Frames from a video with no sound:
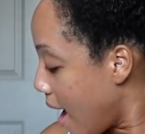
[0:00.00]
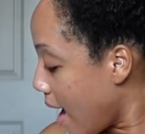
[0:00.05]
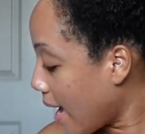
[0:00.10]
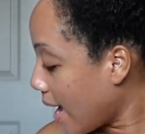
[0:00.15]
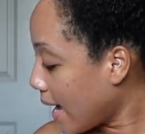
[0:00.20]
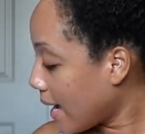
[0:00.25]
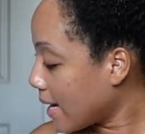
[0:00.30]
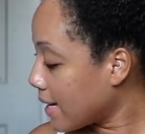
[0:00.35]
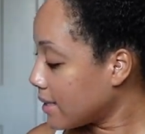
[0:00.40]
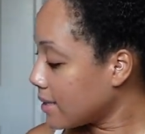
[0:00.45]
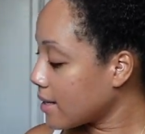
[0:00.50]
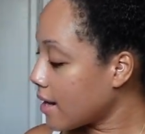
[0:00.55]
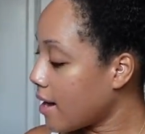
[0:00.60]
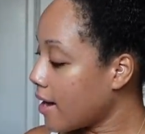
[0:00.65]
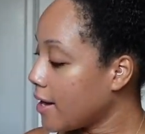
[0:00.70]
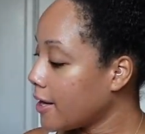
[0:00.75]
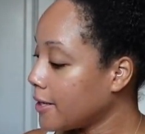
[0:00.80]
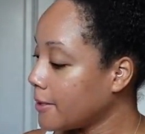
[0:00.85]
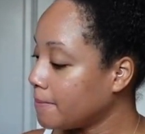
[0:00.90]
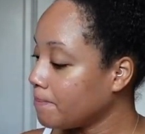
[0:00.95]
And
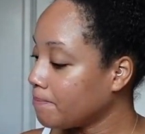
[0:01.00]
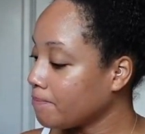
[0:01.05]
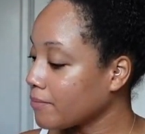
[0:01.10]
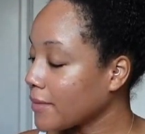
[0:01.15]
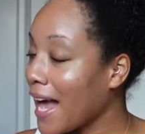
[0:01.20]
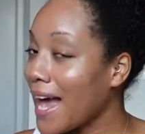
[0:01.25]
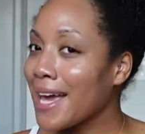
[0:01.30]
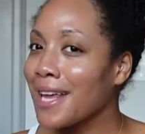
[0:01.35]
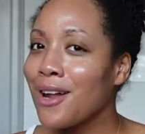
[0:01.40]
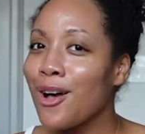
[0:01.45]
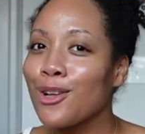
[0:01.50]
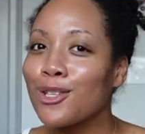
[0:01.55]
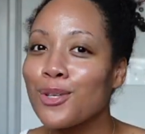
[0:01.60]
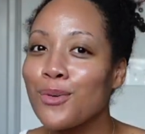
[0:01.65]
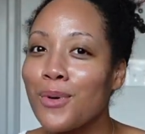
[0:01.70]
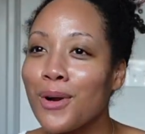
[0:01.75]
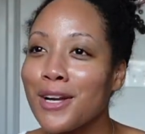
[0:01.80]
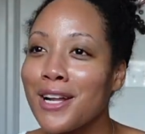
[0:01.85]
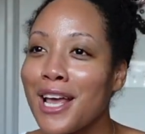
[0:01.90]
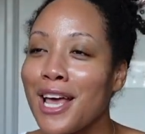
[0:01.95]
I can also
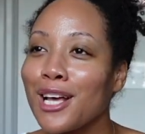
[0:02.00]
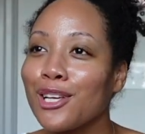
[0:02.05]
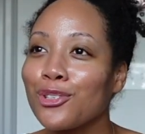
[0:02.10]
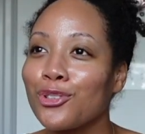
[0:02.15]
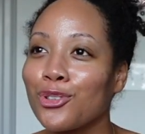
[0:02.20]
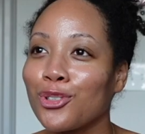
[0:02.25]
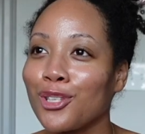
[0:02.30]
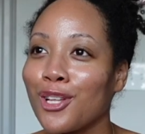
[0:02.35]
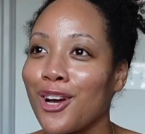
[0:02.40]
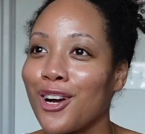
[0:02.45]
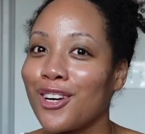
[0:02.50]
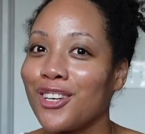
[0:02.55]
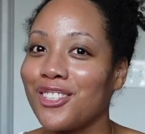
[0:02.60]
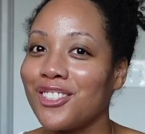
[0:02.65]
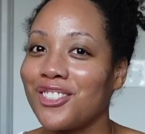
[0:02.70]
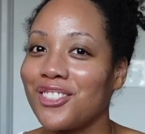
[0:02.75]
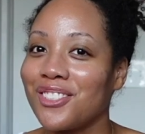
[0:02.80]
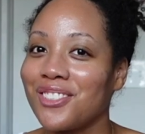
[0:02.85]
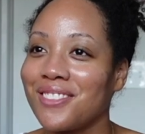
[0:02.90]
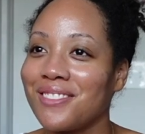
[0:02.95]
wear an extra
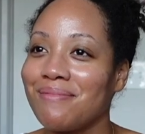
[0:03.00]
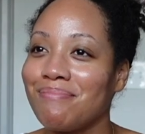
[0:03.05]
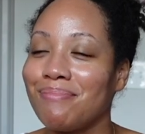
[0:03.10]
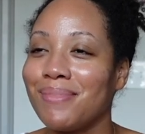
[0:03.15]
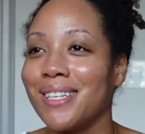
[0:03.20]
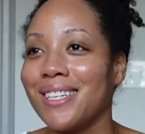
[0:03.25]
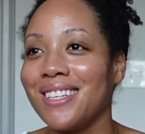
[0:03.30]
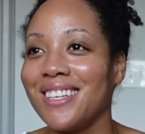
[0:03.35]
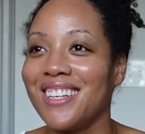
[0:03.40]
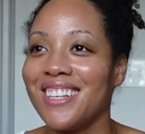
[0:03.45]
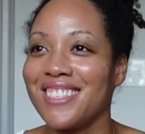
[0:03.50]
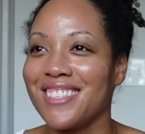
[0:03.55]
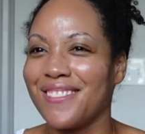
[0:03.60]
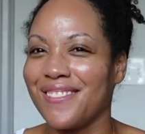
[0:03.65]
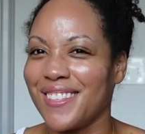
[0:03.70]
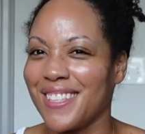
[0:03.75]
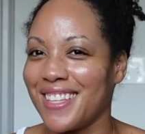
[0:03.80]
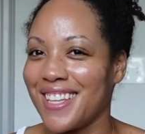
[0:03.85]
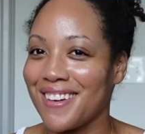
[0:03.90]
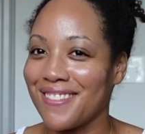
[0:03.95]
large, but it doesn't
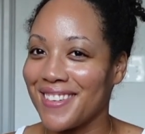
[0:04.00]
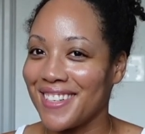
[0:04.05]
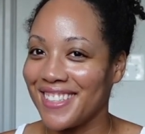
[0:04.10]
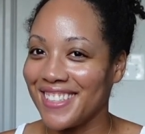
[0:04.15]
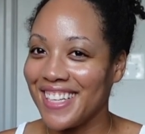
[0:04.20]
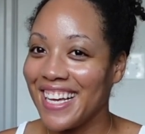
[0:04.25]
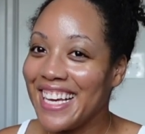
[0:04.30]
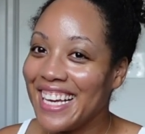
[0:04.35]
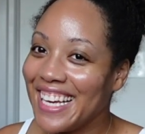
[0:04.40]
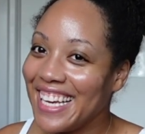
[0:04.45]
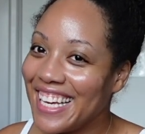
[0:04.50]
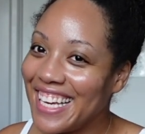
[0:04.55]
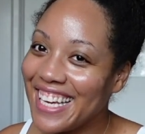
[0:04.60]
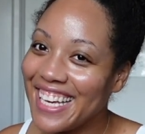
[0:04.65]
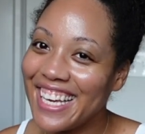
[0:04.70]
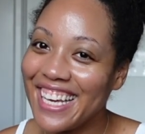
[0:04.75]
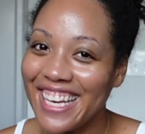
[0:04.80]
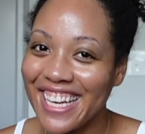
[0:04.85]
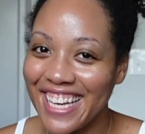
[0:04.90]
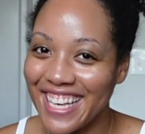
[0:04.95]
fit that well
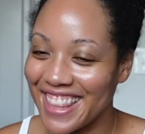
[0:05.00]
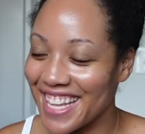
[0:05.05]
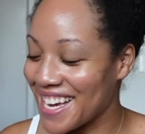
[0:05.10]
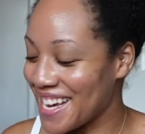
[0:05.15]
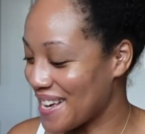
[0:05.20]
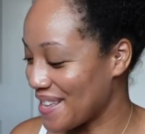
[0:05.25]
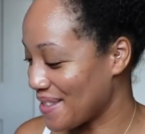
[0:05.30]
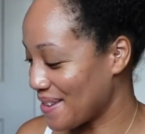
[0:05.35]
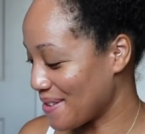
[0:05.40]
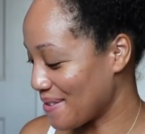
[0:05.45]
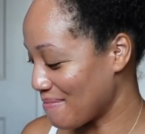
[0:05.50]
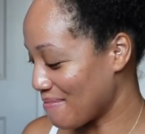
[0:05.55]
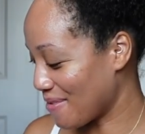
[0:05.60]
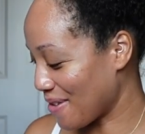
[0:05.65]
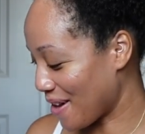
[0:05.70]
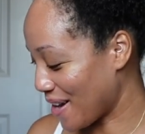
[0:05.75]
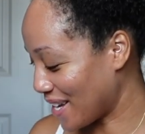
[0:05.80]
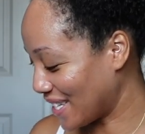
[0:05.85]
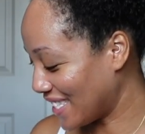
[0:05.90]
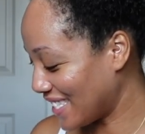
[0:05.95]
in the other
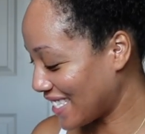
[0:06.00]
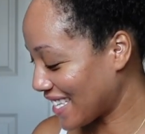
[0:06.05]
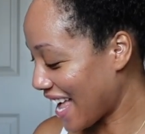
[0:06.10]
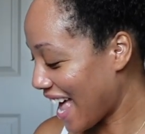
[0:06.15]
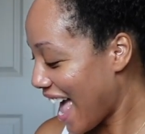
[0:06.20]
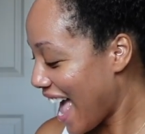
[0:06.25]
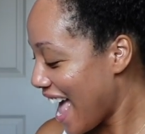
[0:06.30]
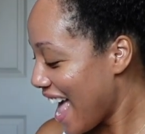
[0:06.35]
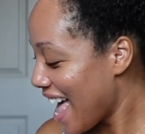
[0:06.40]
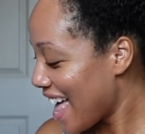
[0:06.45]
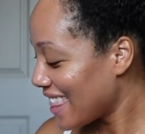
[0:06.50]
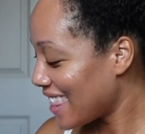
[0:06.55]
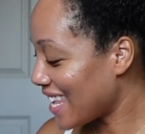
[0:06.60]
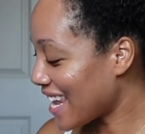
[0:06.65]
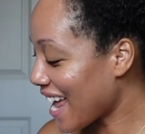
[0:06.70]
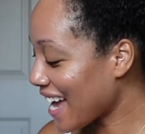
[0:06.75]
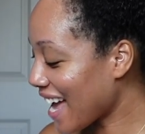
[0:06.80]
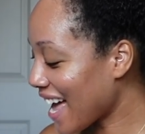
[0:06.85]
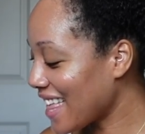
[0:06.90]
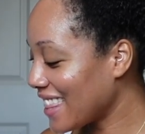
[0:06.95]
bras.
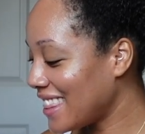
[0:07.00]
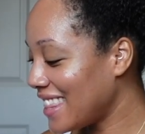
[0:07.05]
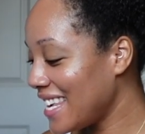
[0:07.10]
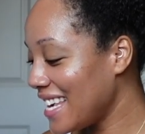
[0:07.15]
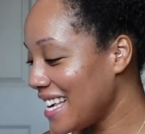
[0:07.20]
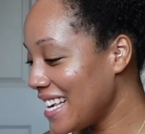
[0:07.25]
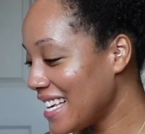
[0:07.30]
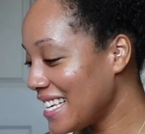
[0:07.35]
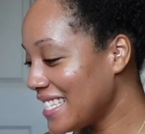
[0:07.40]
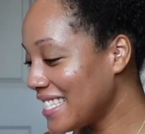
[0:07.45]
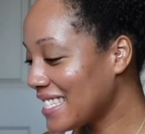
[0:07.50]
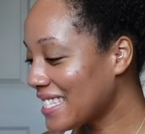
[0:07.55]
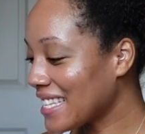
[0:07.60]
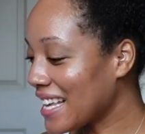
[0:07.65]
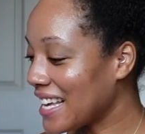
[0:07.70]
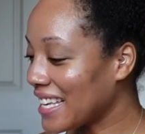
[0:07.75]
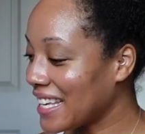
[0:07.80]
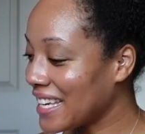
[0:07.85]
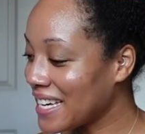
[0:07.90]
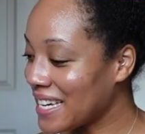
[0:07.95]
Then I got these
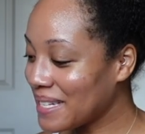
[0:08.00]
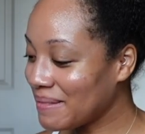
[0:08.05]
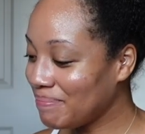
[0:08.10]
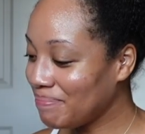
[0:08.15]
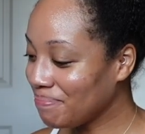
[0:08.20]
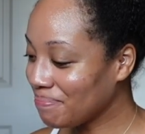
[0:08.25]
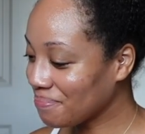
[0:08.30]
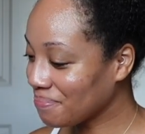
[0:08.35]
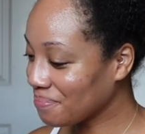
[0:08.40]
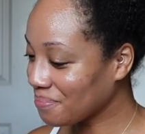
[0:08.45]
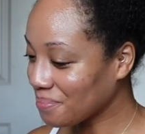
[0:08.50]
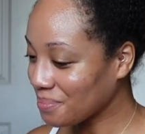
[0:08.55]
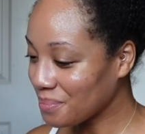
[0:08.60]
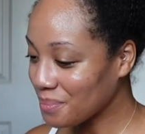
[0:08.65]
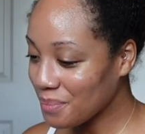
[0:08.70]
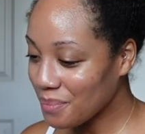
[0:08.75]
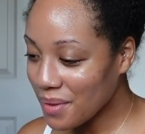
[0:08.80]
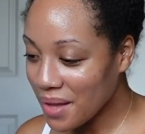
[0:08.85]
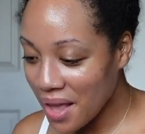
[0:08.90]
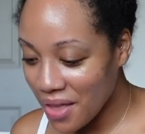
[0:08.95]
again.
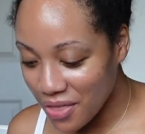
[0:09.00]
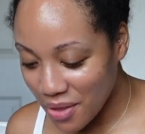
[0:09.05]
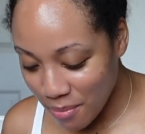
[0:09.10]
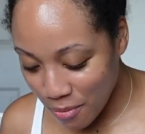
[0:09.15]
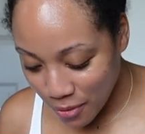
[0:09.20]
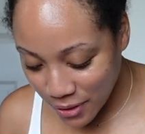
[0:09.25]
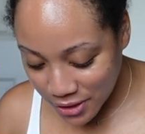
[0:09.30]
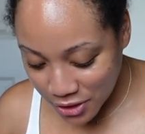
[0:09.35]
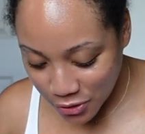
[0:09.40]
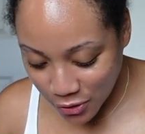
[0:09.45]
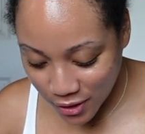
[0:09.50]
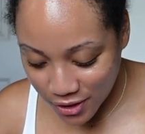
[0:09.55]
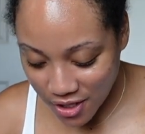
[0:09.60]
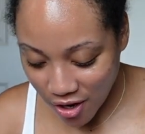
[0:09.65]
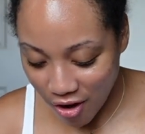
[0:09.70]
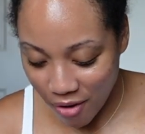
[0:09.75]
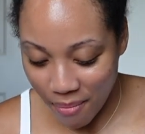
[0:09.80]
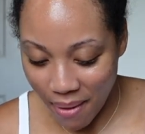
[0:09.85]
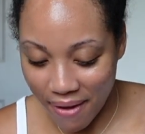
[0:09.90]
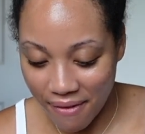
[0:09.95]
The boy shorts
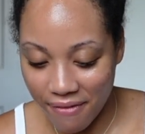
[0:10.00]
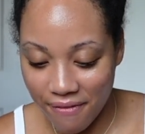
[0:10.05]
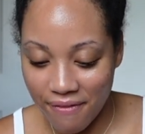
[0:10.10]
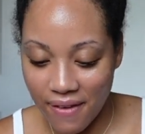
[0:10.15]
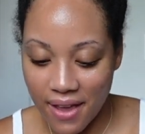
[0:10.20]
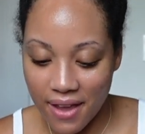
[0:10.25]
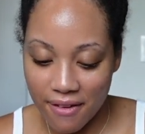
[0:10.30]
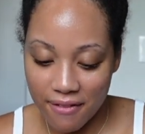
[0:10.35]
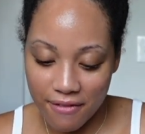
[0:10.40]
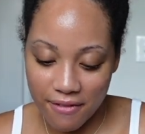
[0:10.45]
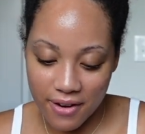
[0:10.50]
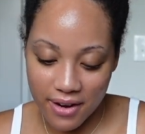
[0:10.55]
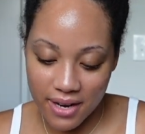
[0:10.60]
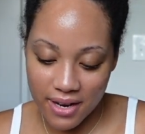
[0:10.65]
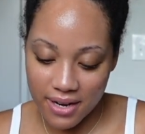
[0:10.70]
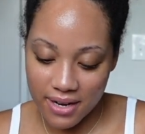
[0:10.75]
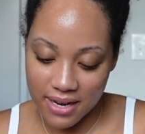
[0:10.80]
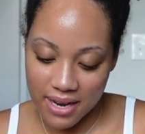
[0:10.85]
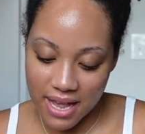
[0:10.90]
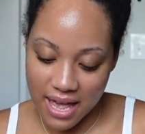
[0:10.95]
are my
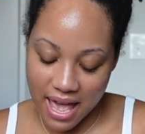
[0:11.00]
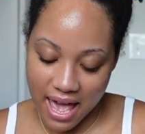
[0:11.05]
favorite.